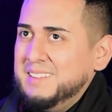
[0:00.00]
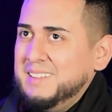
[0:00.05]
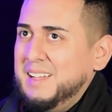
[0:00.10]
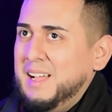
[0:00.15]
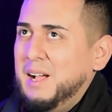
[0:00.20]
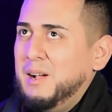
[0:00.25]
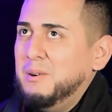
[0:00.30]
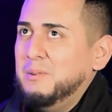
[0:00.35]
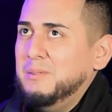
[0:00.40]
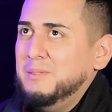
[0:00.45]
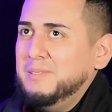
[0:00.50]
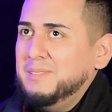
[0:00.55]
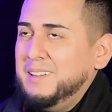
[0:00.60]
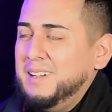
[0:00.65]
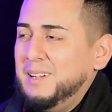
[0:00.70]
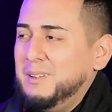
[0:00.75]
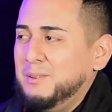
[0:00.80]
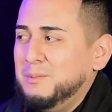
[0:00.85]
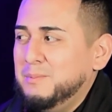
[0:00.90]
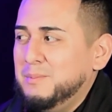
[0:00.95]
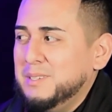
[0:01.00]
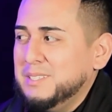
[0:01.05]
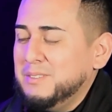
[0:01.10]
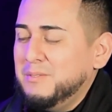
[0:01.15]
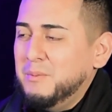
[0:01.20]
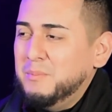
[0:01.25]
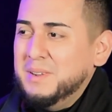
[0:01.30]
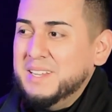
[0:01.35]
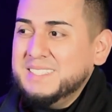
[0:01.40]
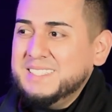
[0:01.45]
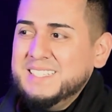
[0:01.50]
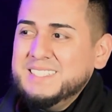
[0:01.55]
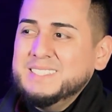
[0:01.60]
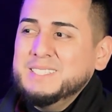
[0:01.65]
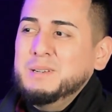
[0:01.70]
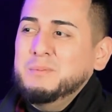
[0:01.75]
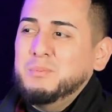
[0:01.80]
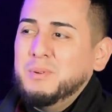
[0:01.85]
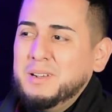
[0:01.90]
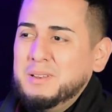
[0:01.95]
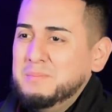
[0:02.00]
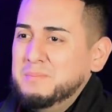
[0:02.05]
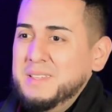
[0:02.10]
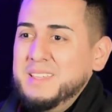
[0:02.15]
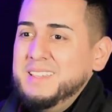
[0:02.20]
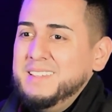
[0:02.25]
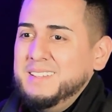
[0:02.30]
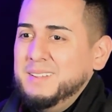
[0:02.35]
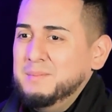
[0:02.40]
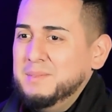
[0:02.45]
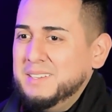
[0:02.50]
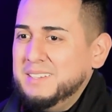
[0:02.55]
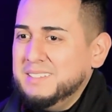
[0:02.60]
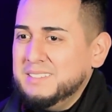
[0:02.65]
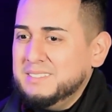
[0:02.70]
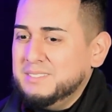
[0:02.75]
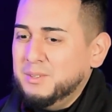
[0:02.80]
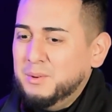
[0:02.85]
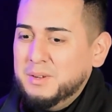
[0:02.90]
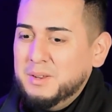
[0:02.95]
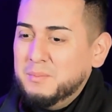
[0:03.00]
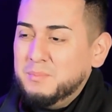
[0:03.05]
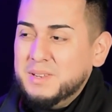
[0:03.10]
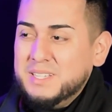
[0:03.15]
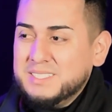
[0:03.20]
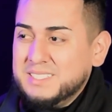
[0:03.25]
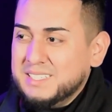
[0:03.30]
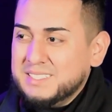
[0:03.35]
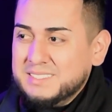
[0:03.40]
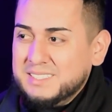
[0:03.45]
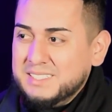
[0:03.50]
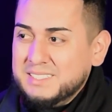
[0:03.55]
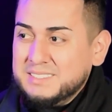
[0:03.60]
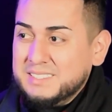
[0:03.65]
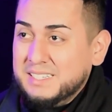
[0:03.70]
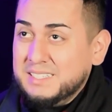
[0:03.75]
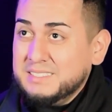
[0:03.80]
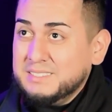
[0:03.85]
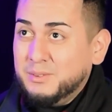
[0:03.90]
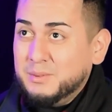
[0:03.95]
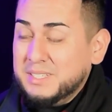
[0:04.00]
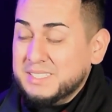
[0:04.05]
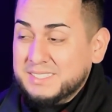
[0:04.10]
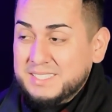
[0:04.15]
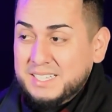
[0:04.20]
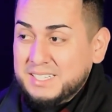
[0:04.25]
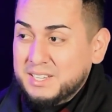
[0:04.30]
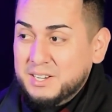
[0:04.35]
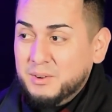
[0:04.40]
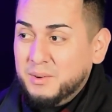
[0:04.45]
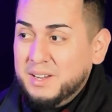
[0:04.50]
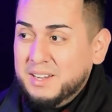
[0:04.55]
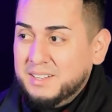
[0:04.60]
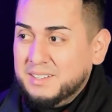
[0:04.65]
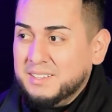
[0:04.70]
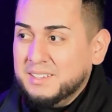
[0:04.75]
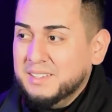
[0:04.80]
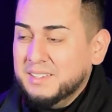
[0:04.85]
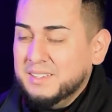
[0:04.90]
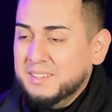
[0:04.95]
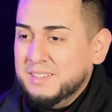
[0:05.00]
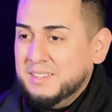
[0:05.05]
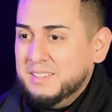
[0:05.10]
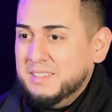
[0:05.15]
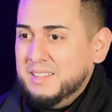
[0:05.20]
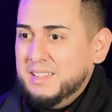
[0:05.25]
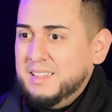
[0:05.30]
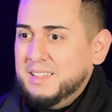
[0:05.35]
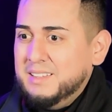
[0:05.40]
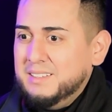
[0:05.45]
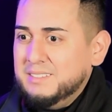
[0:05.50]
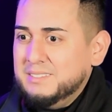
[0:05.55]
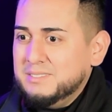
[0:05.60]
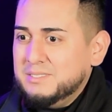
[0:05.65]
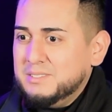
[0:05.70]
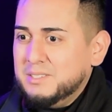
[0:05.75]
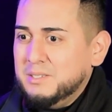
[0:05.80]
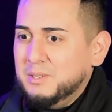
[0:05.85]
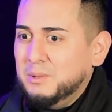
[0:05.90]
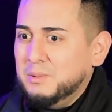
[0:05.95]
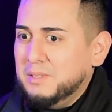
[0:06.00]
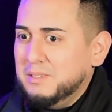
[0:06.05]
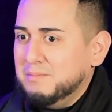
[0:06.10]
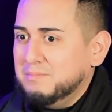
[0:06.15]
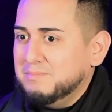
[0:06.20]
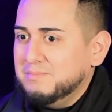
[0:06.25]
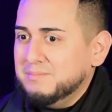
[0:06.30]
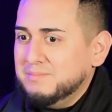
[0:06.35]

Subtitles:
how much of a blessing he's gonna probably be. It's already a blessing as it is, and he's only in 2nd grade. And to know that,